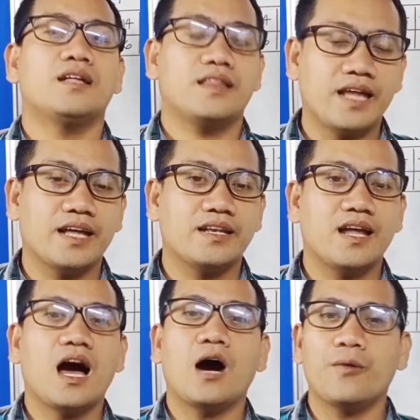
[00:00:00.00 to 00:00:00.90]
then
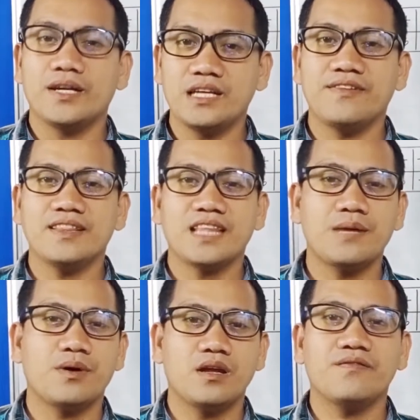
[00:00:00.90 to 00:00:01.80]
our given
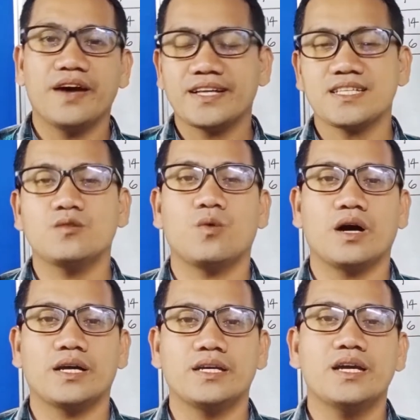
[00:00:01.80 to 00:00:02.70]
table of x and
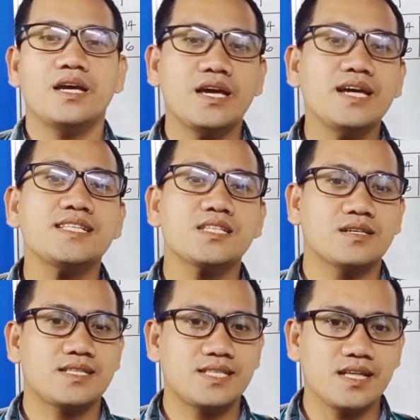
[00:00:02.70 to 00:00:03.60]
y is
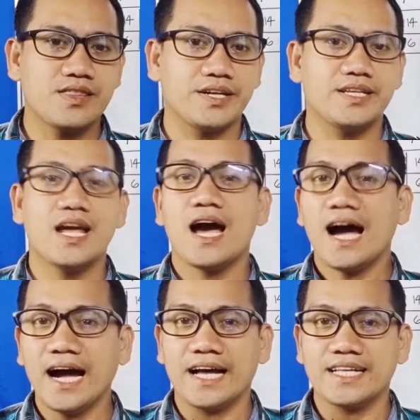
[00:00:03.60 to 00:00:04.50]
considered
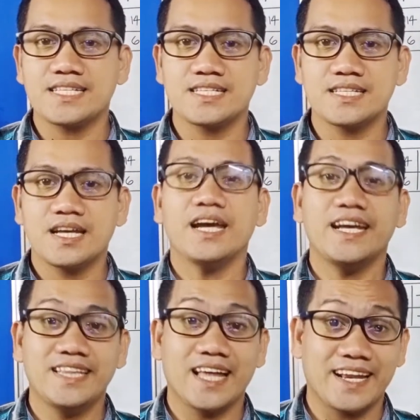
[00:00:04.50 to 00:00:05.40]
as
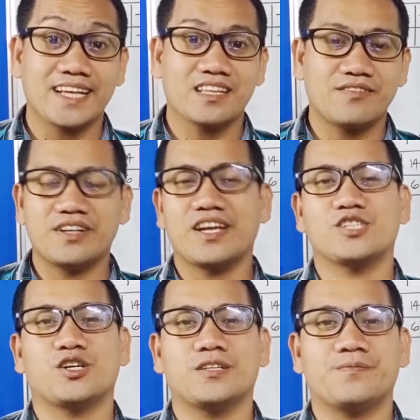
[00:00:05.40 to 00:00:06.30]
a direct
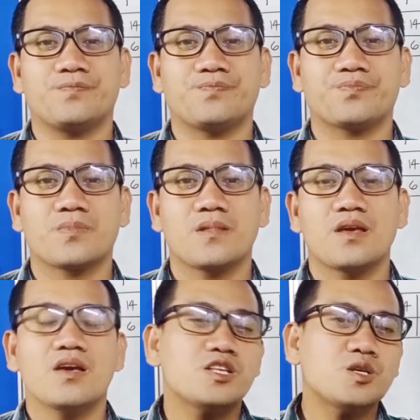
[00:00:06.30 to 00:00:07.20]
variation.
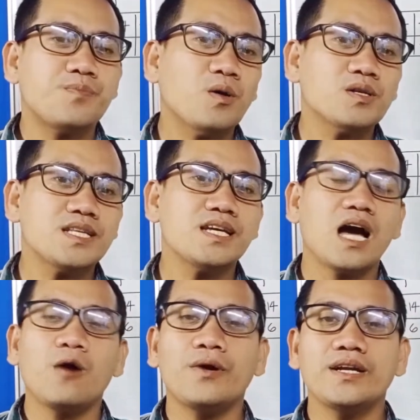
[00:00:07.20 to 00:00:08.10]
Supposing
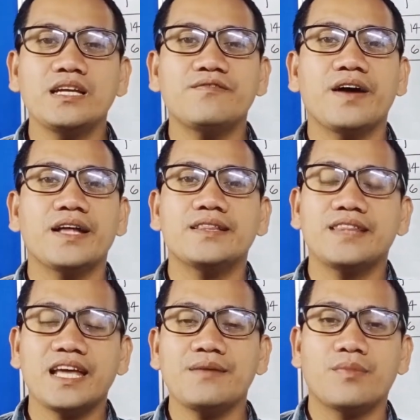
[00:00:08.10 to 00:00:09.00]
our given
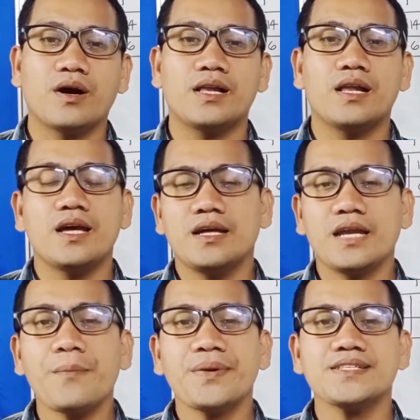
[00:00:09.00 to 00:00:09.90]
table
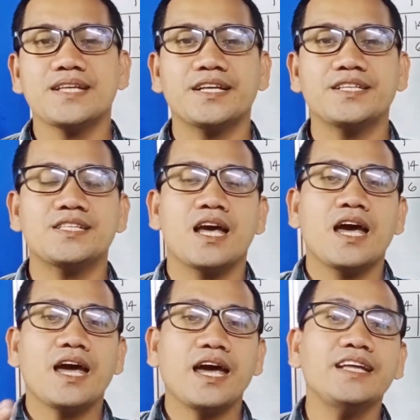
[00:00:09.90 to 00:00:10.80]
represents
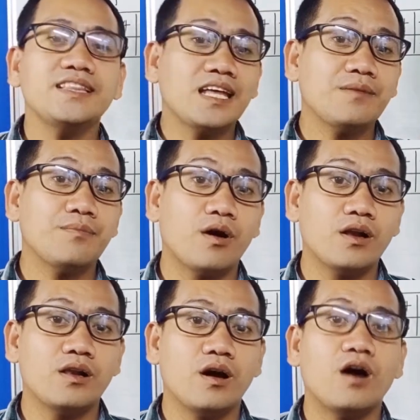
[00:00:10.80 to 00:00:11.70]
a
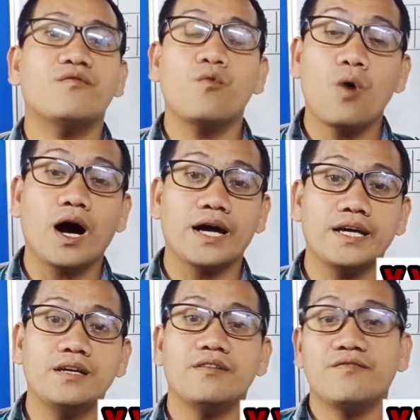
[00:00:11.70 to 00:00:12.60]
table of
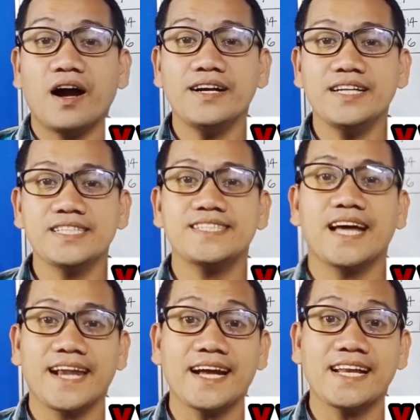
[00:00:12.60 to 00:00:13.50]
y varies
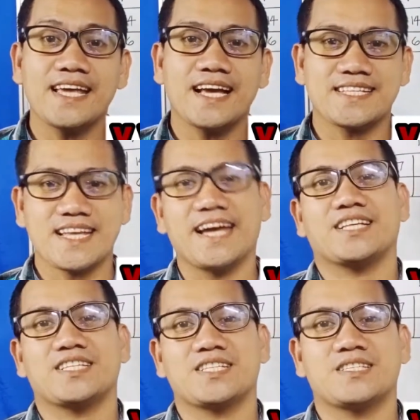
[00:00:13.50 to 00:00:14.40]
directly as
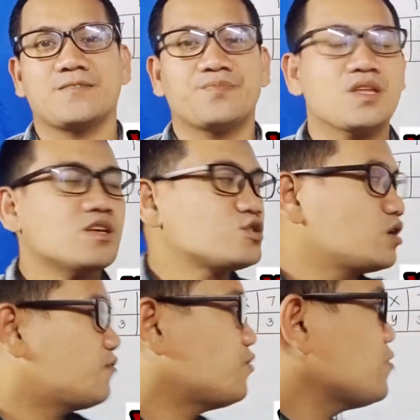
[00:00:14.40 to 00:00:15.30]
x. So
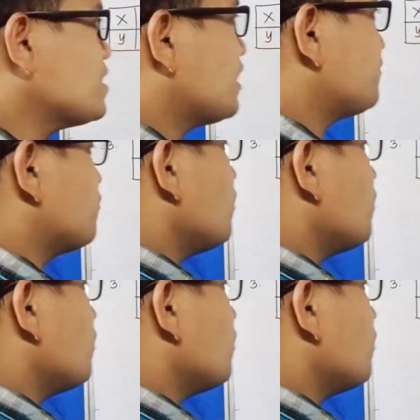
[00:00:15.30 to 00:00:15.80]
if we will have